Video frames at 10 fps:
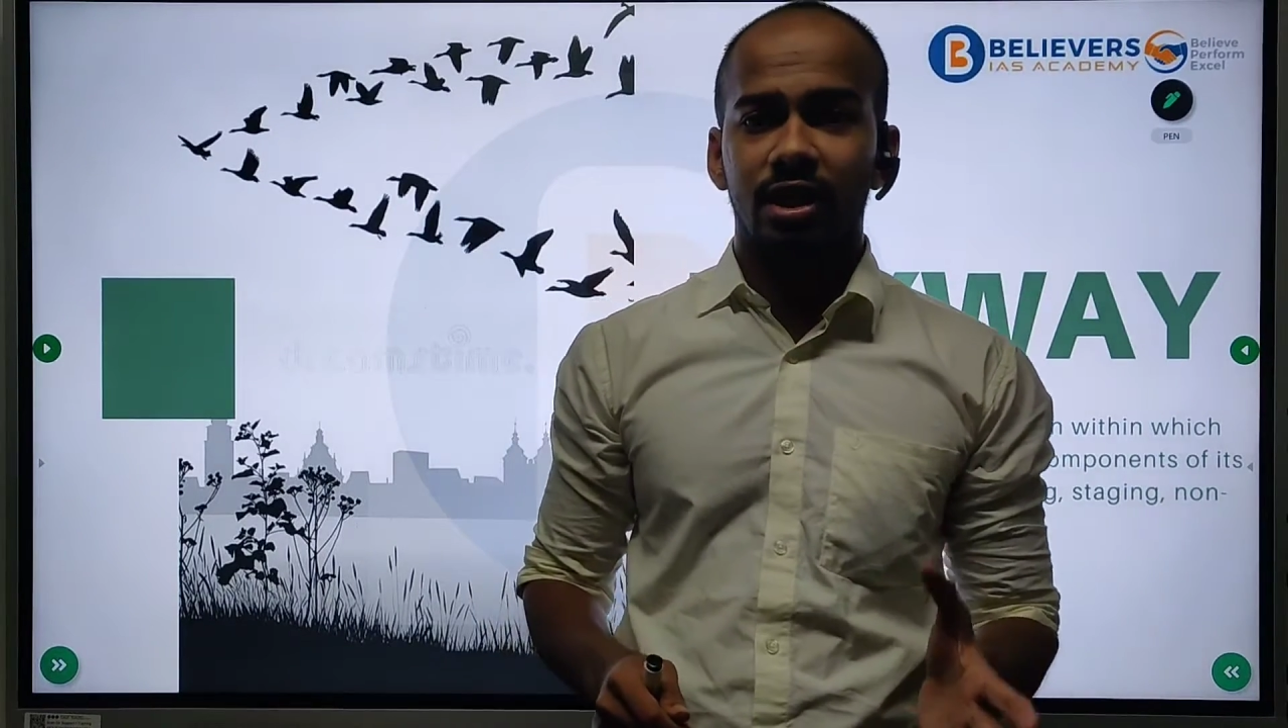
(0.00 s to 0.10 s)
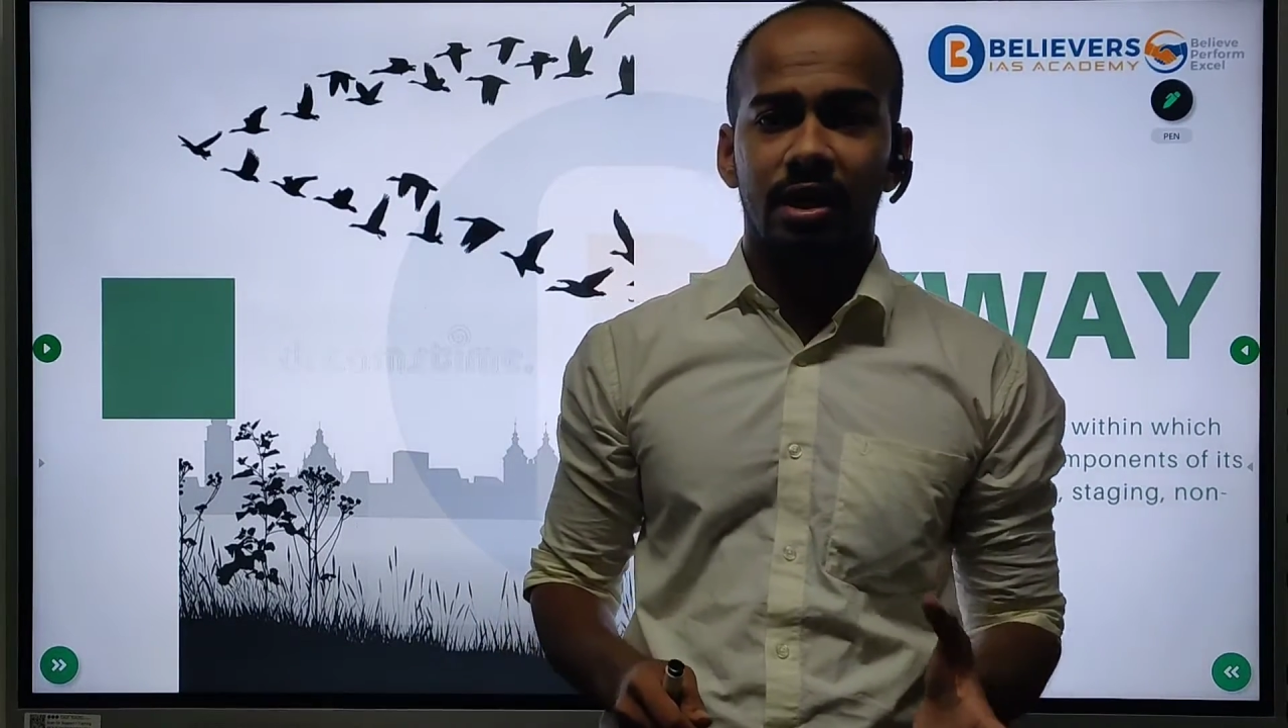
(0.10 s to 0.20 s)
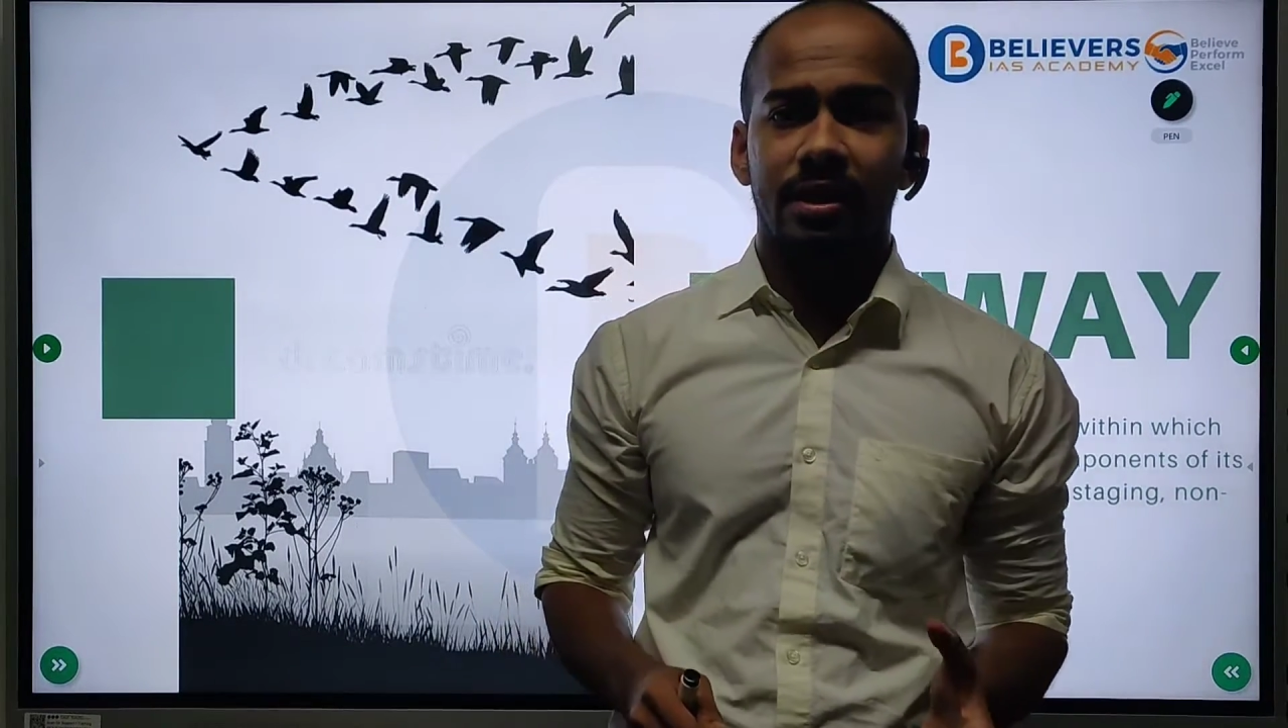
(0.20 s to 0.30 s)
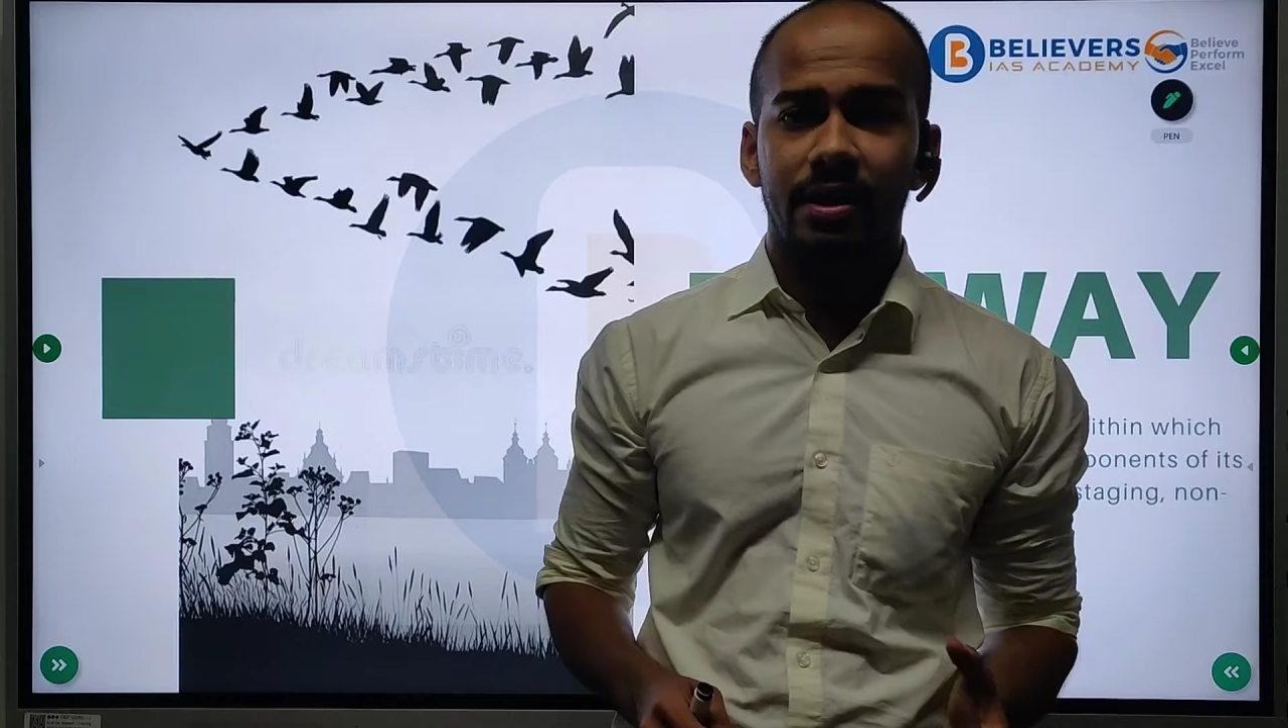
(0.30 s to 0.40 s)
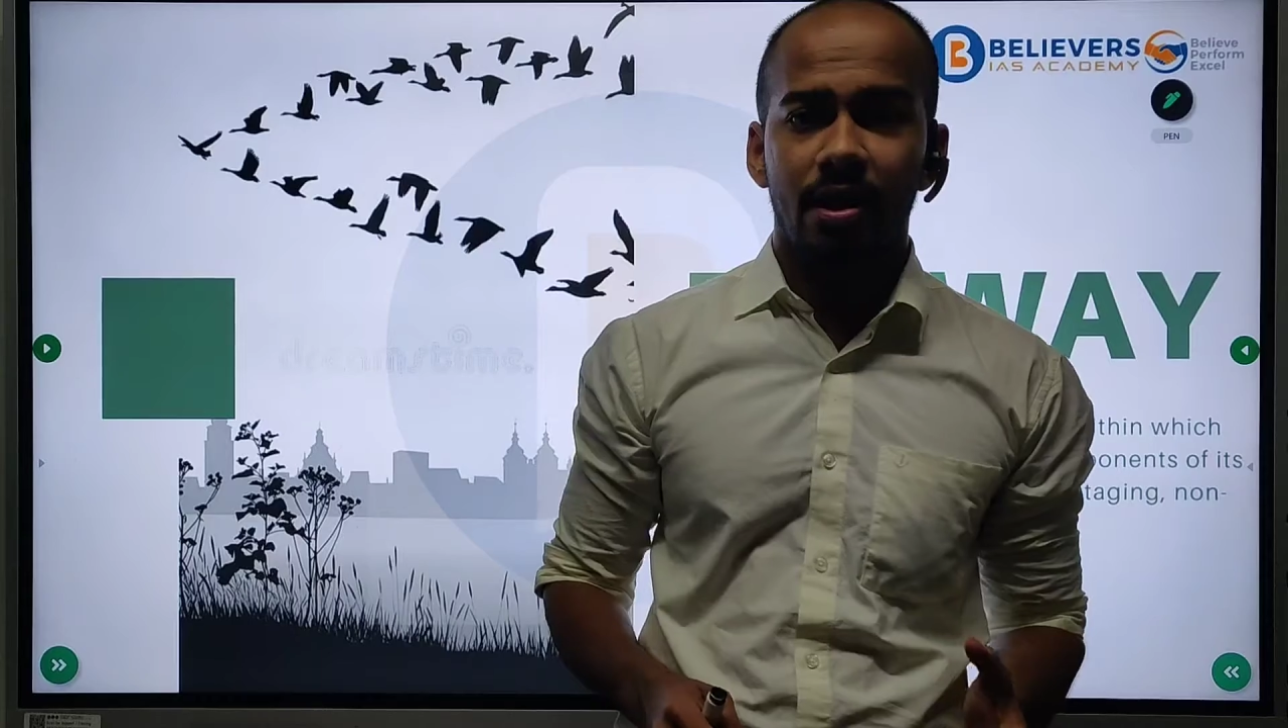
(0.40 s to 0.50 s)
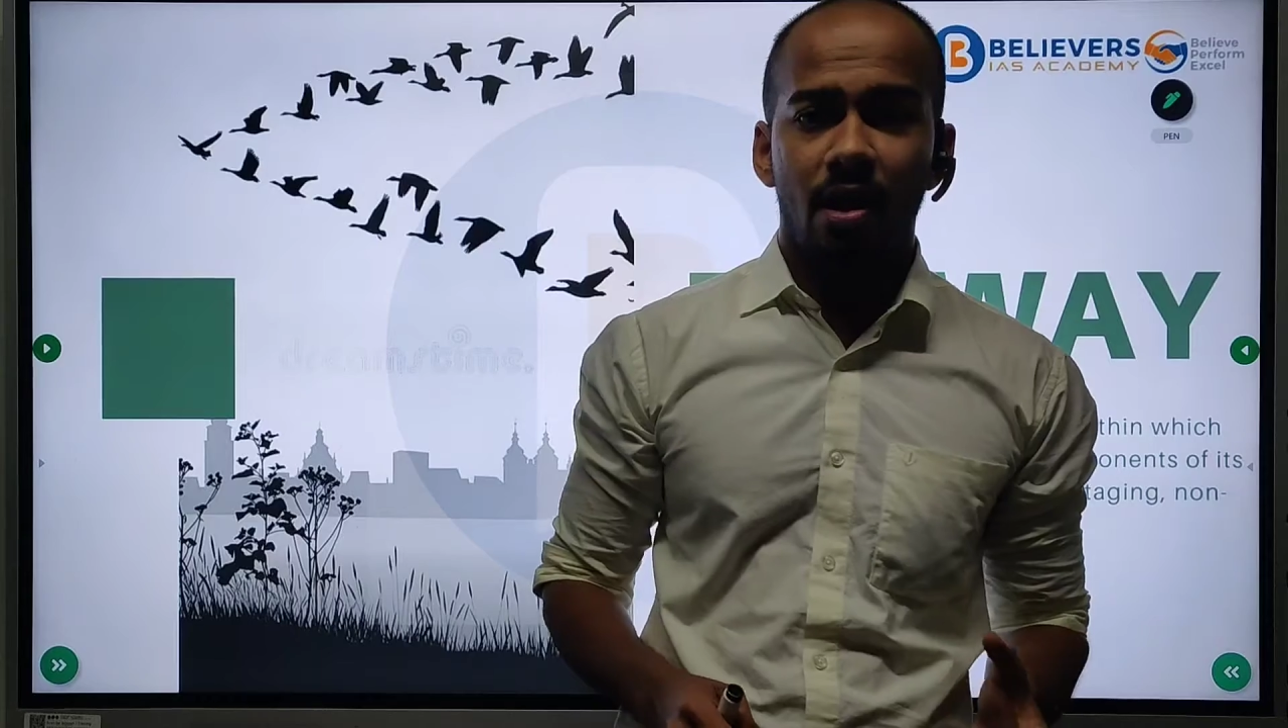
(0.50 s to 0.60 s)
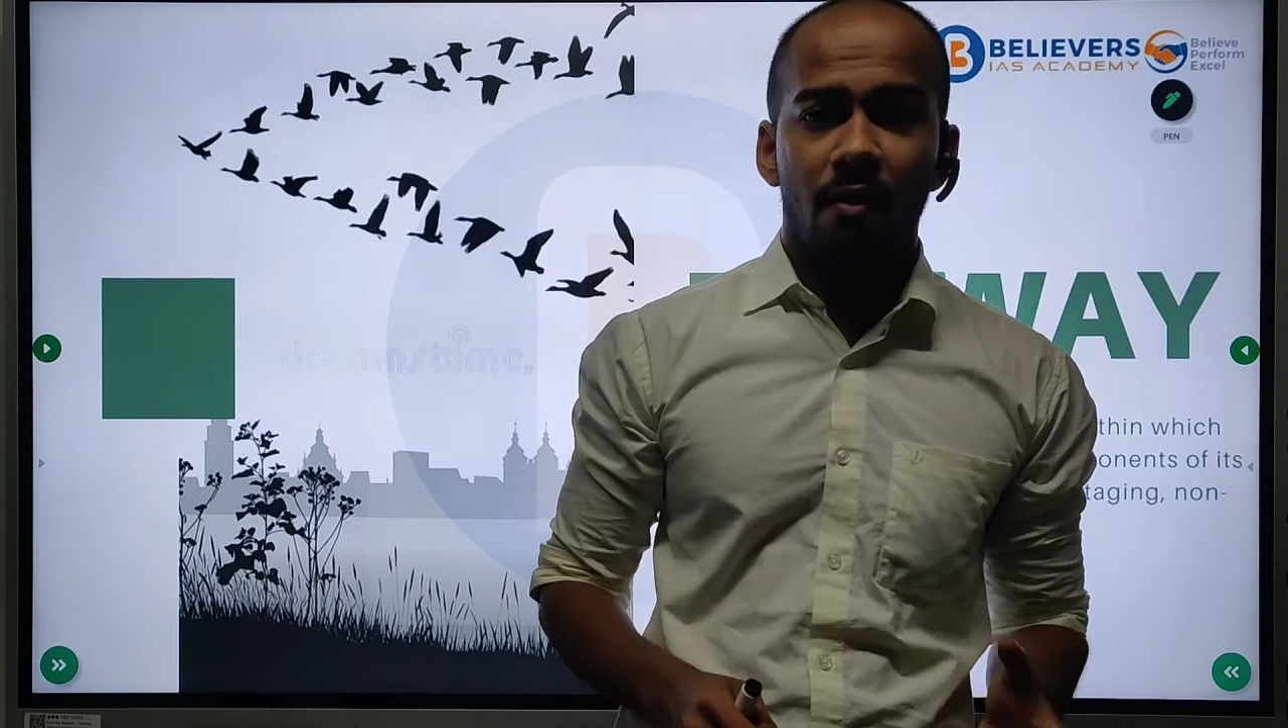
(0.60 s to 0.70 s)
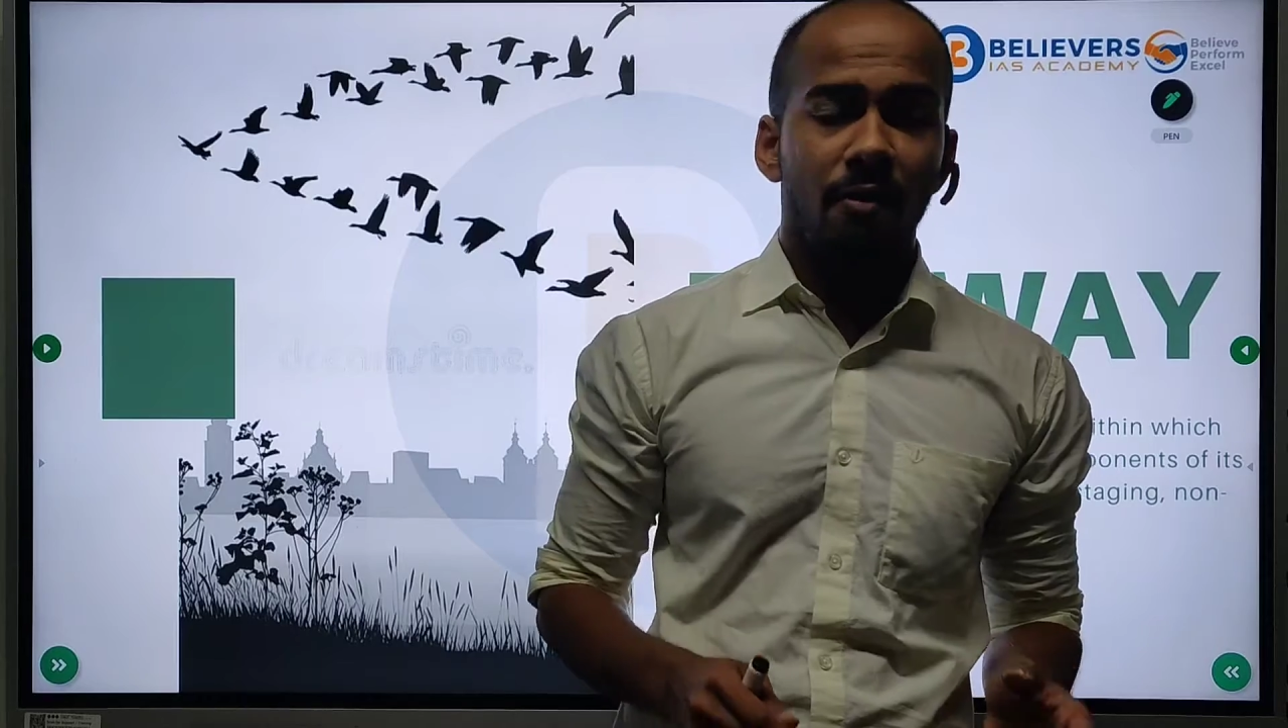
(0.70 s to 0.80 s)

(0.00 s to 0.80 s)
journey